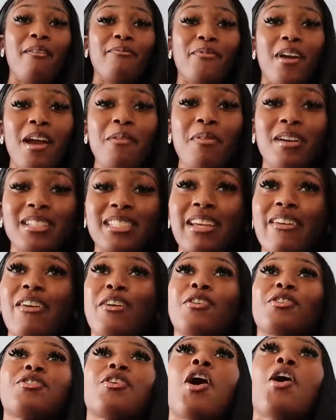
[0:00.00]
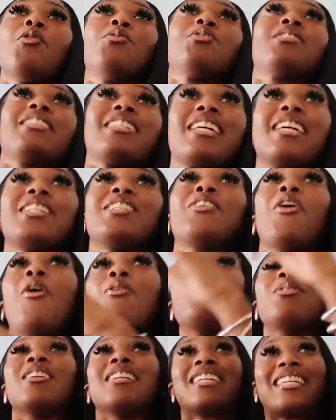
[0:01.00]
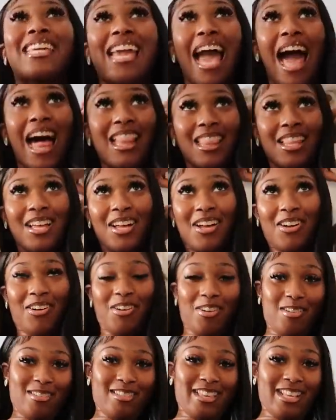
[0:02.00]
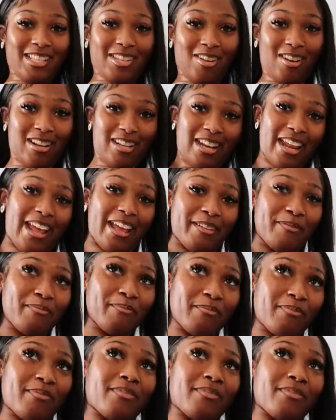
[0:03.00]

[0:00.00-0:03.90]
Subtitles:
I'm very much getting golden gal on this holiday.